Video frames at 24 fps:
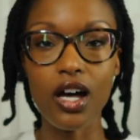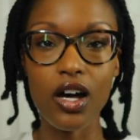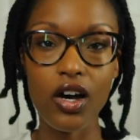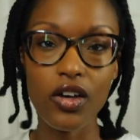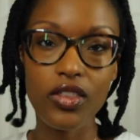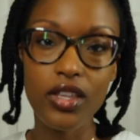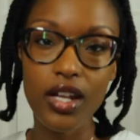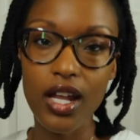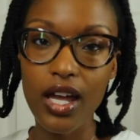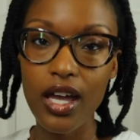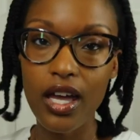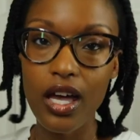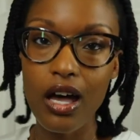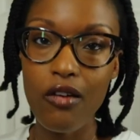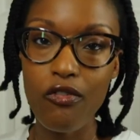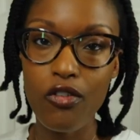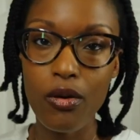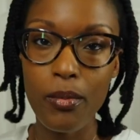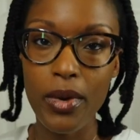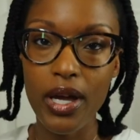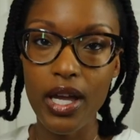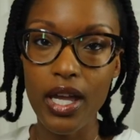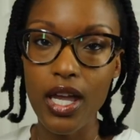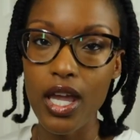all that I have
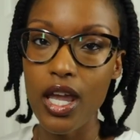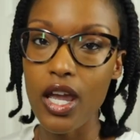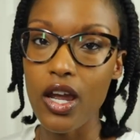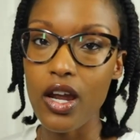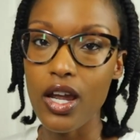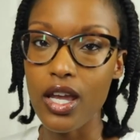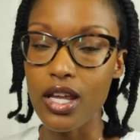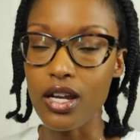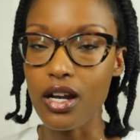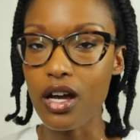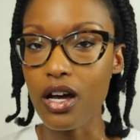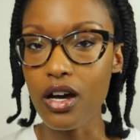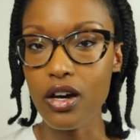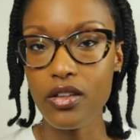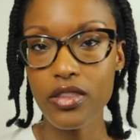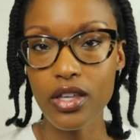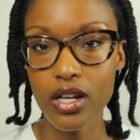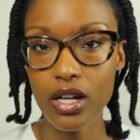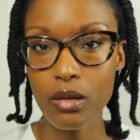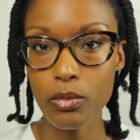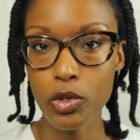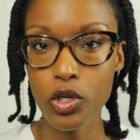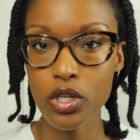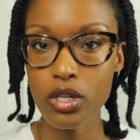on my hair and all
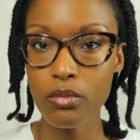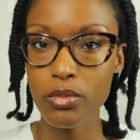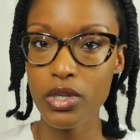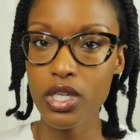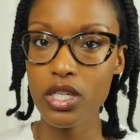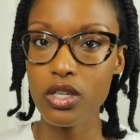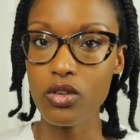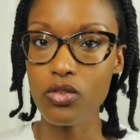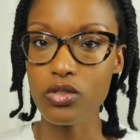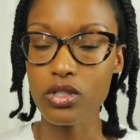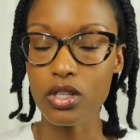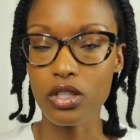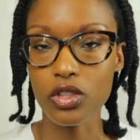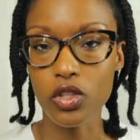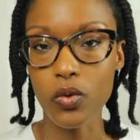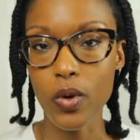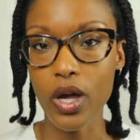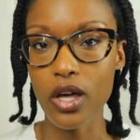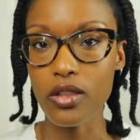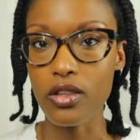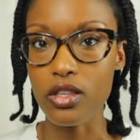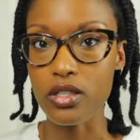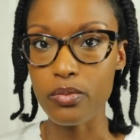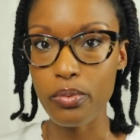that I'm going to be using
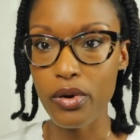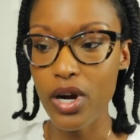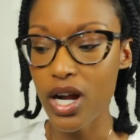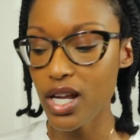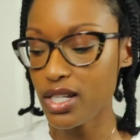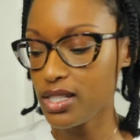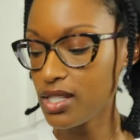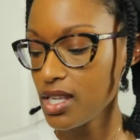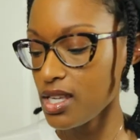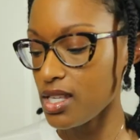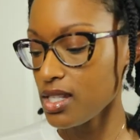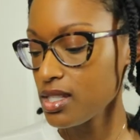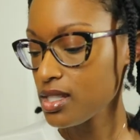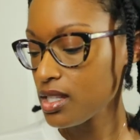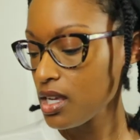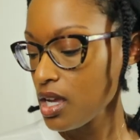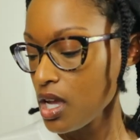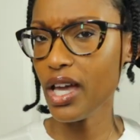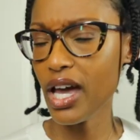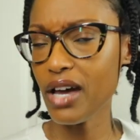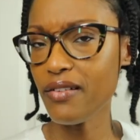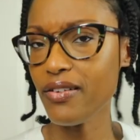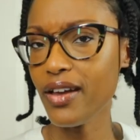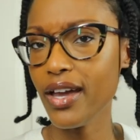throughout this process.
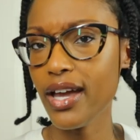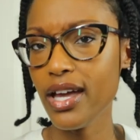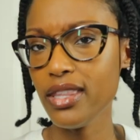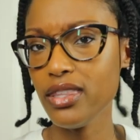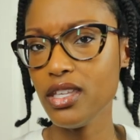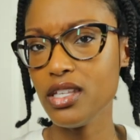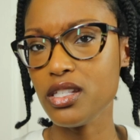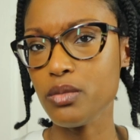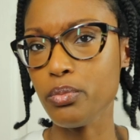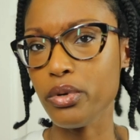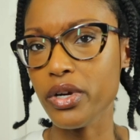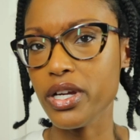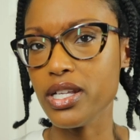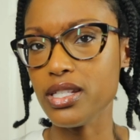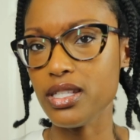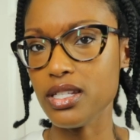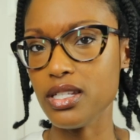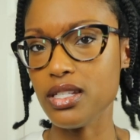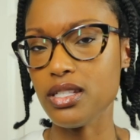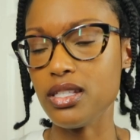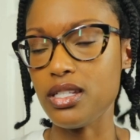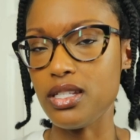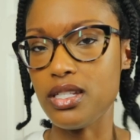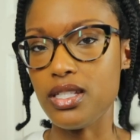I've had these braids
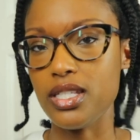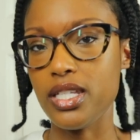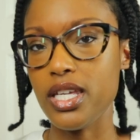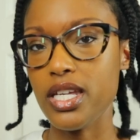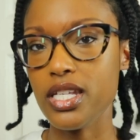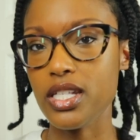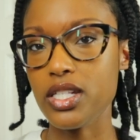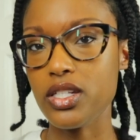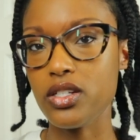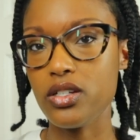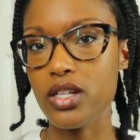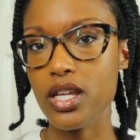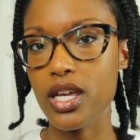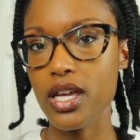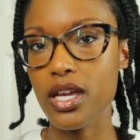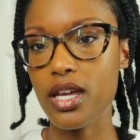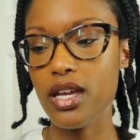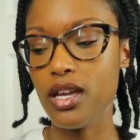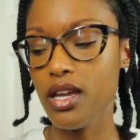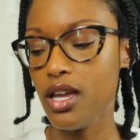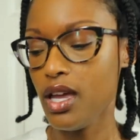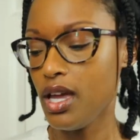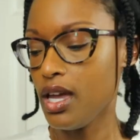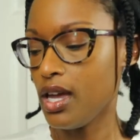in since
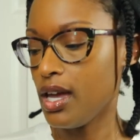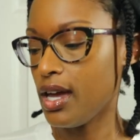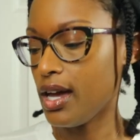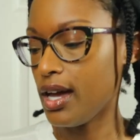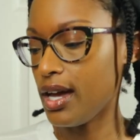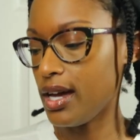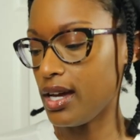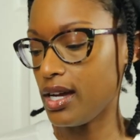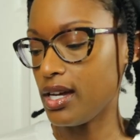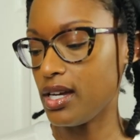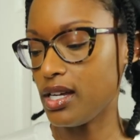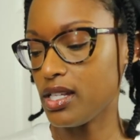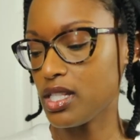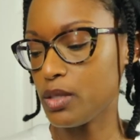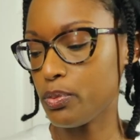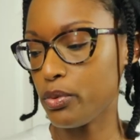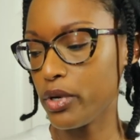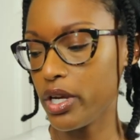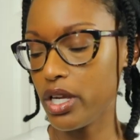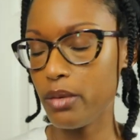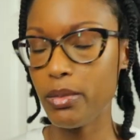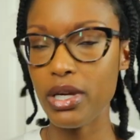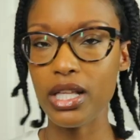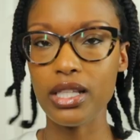yesterday I
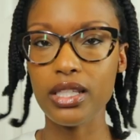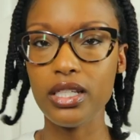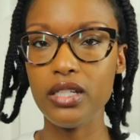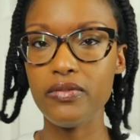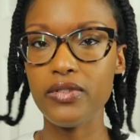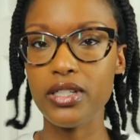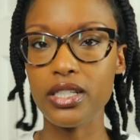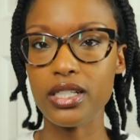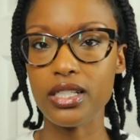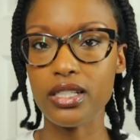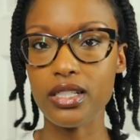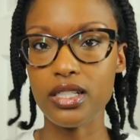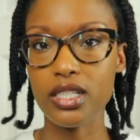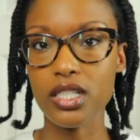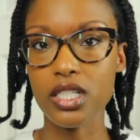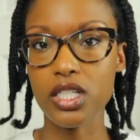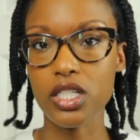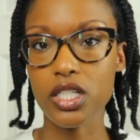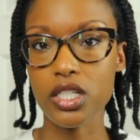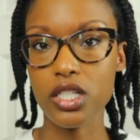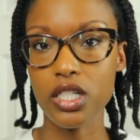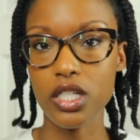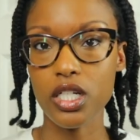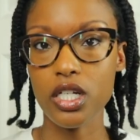sprayed my leave-in
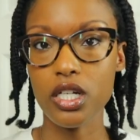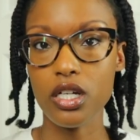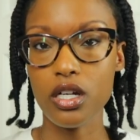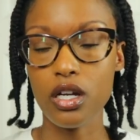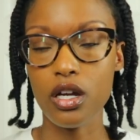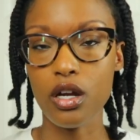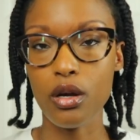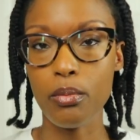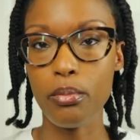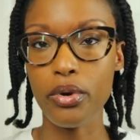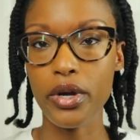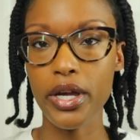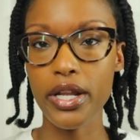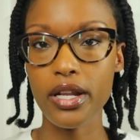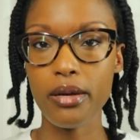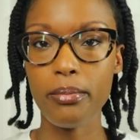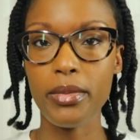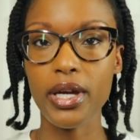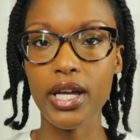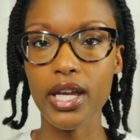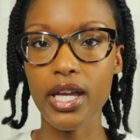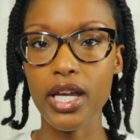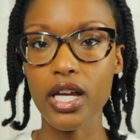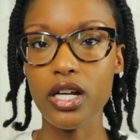conditioner, braided
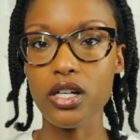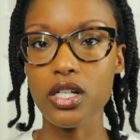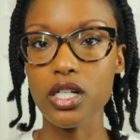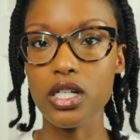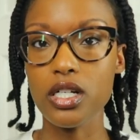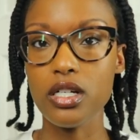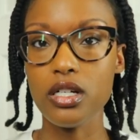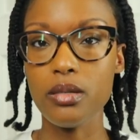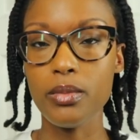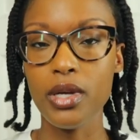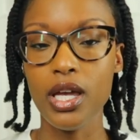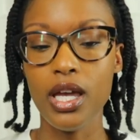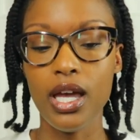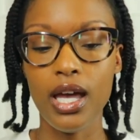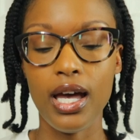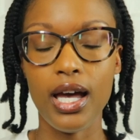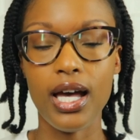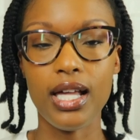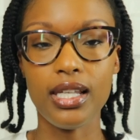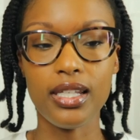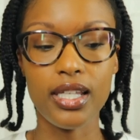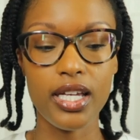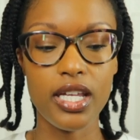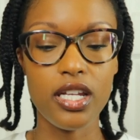my hair up.
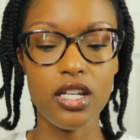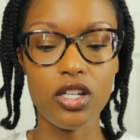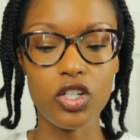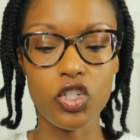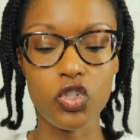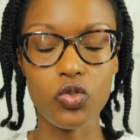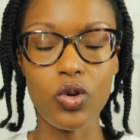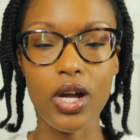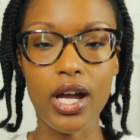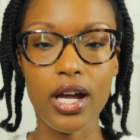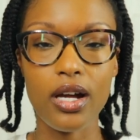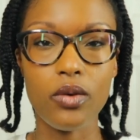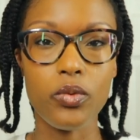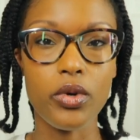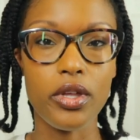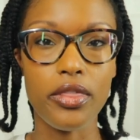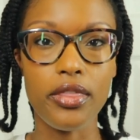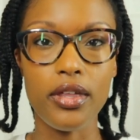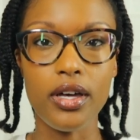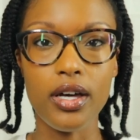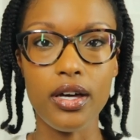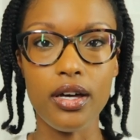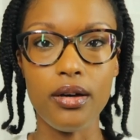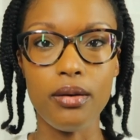I let it dry with
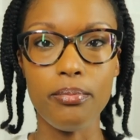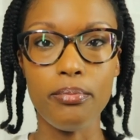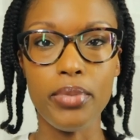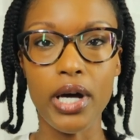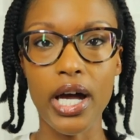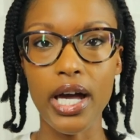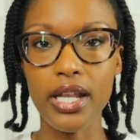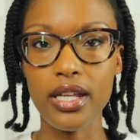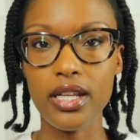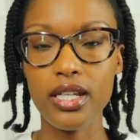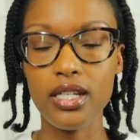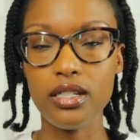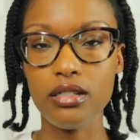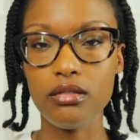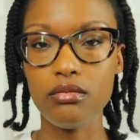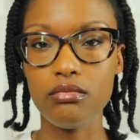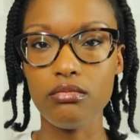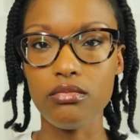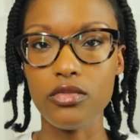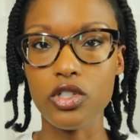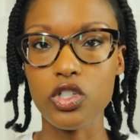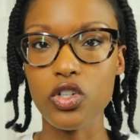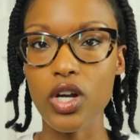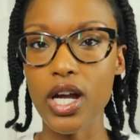a bonnet
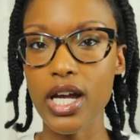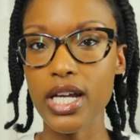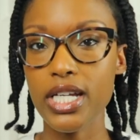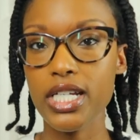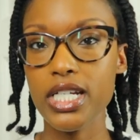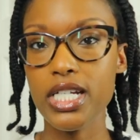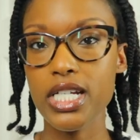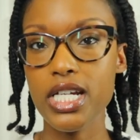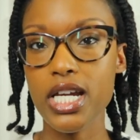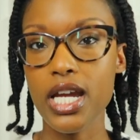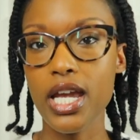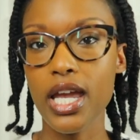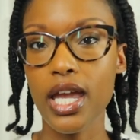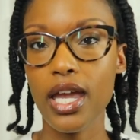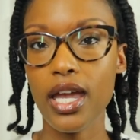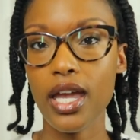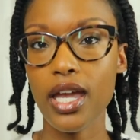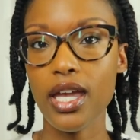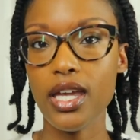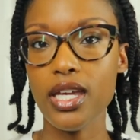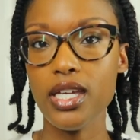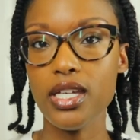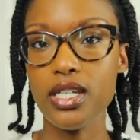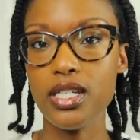dryer
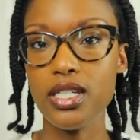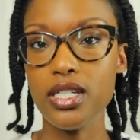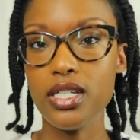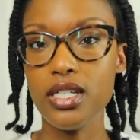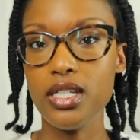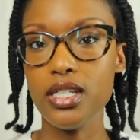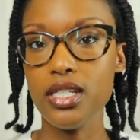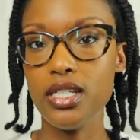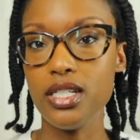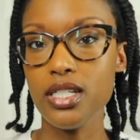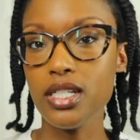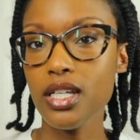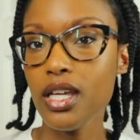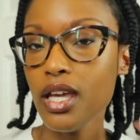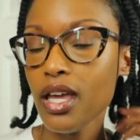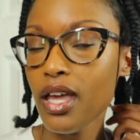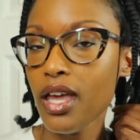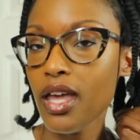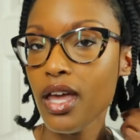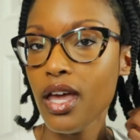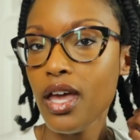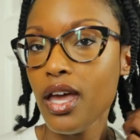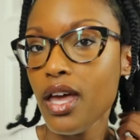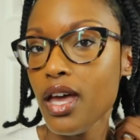and
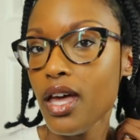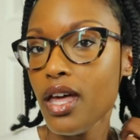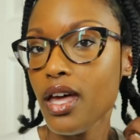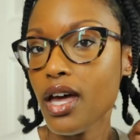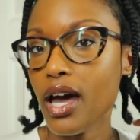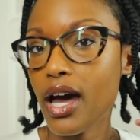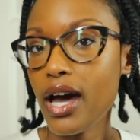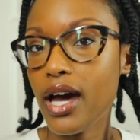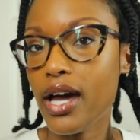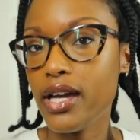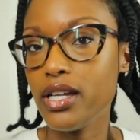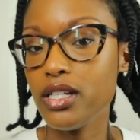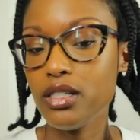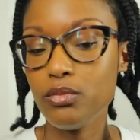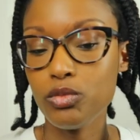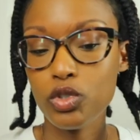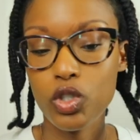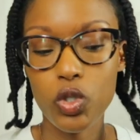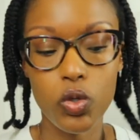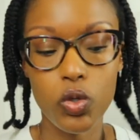I am